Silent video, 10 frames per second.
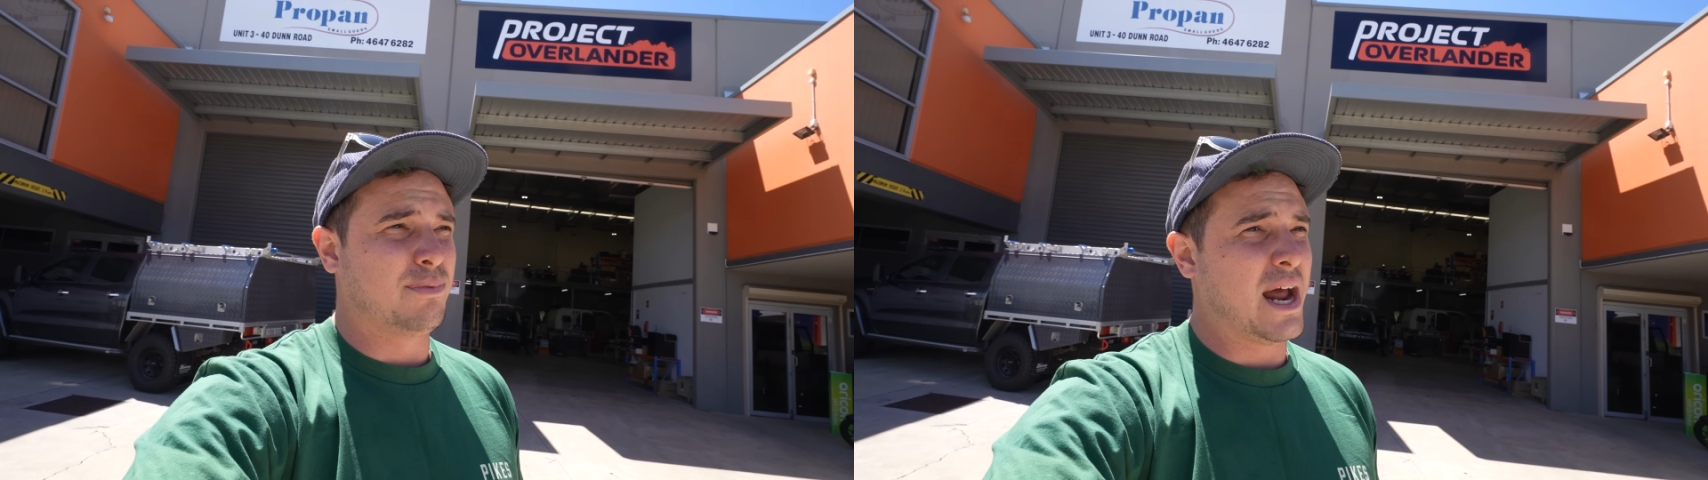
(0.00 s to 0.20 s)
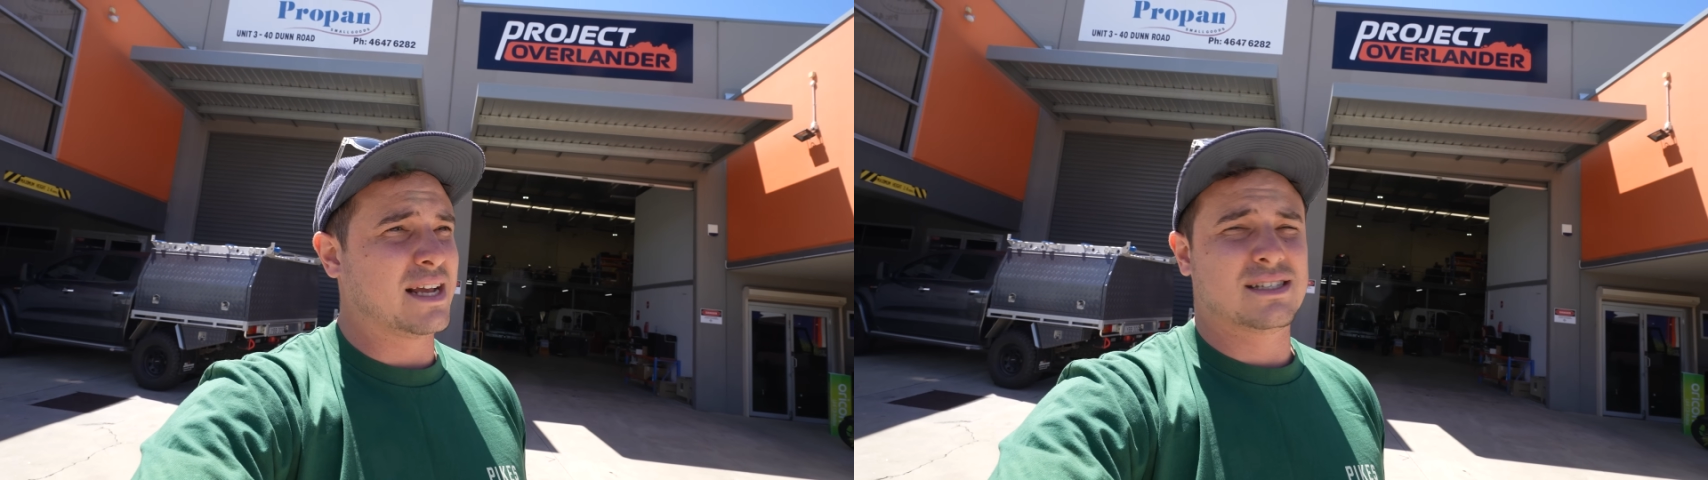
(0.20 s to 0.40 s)

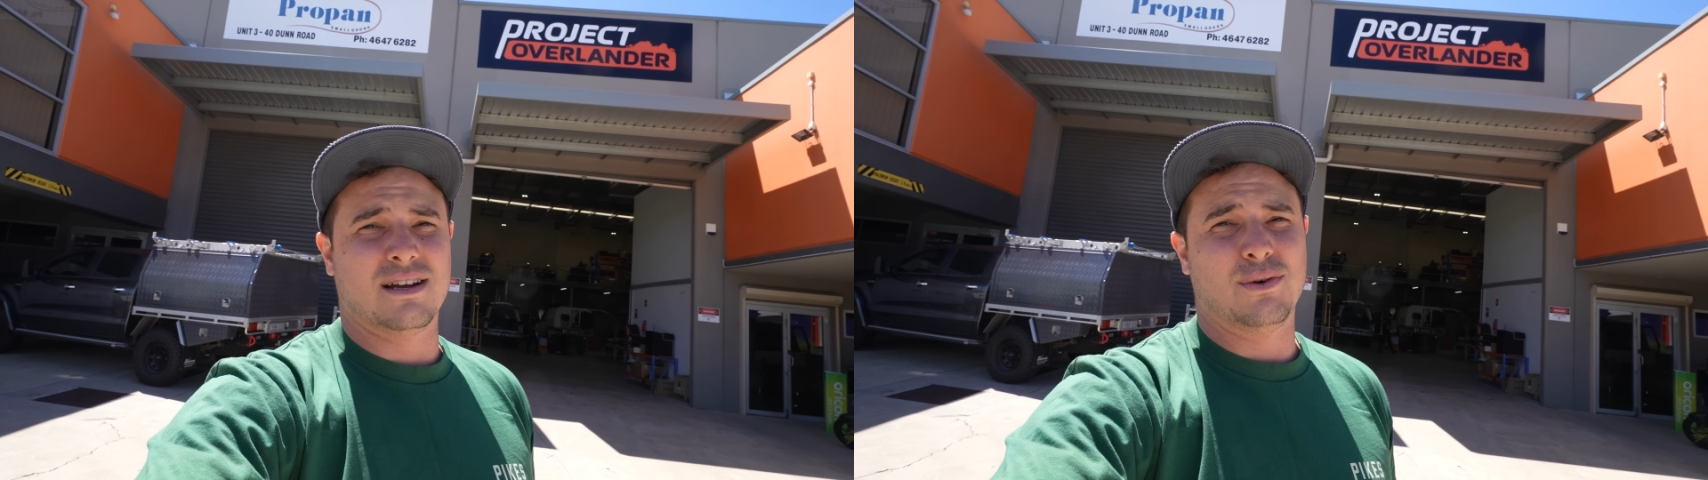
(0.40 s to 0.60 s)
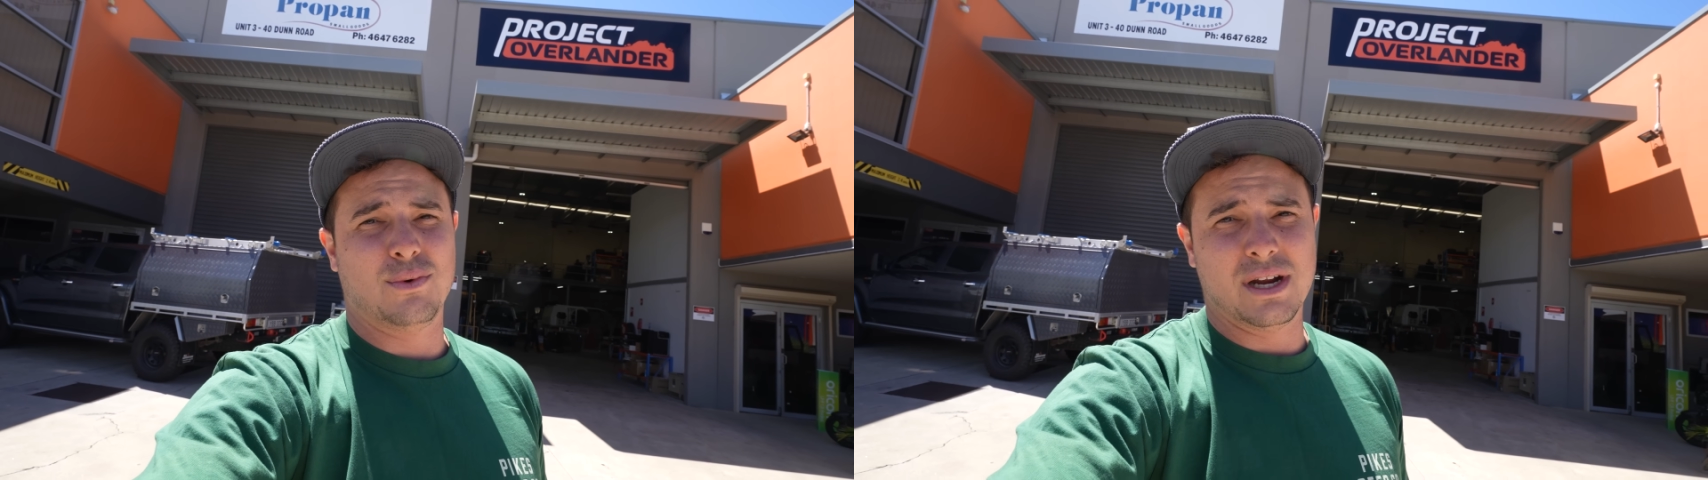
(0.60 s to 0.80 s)
brakes
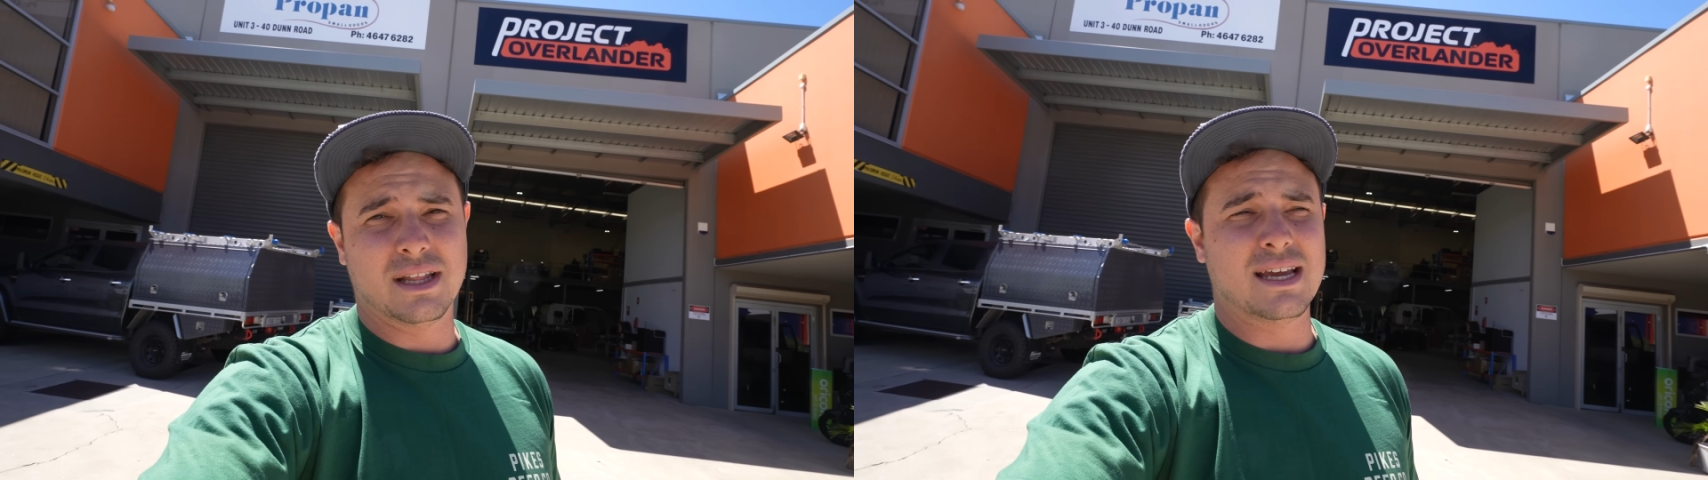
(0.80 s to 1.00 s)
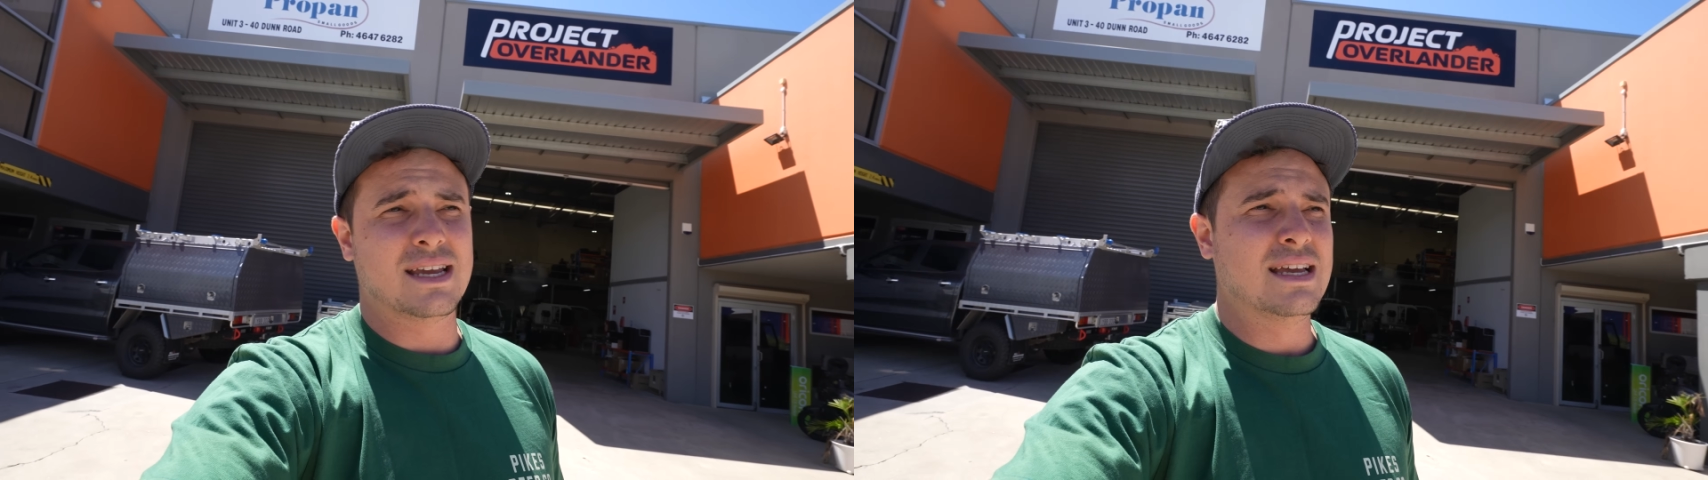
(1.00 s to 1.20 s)
are a
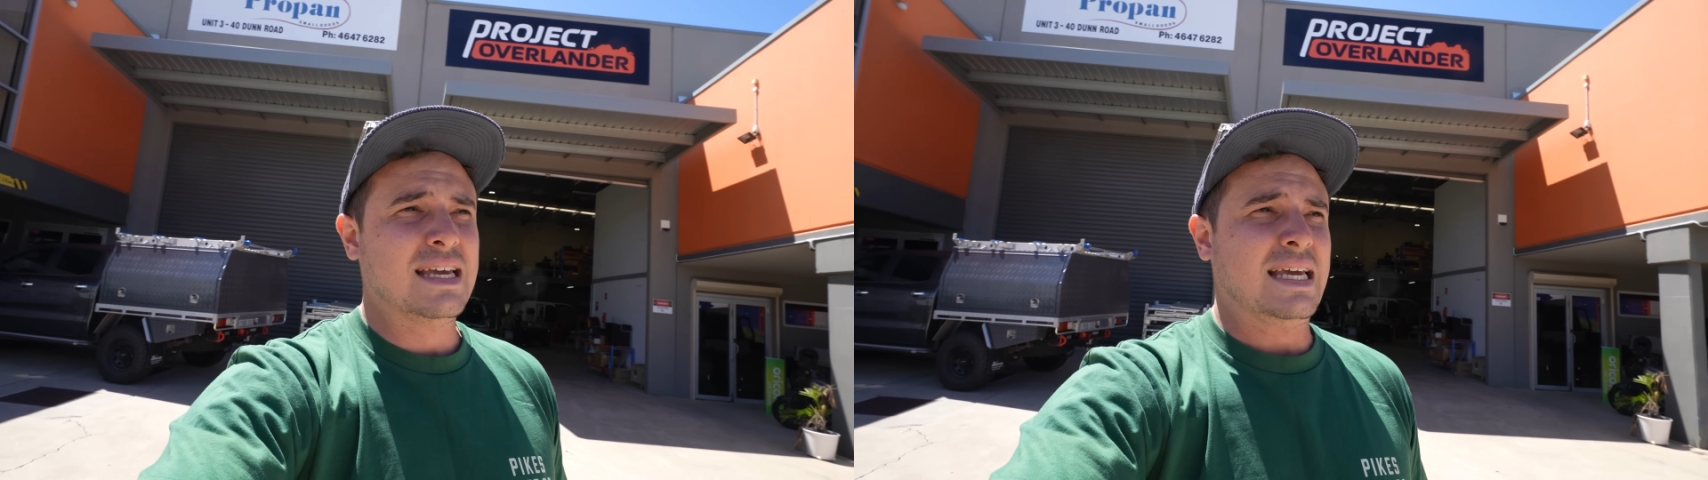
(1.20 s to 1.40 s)
really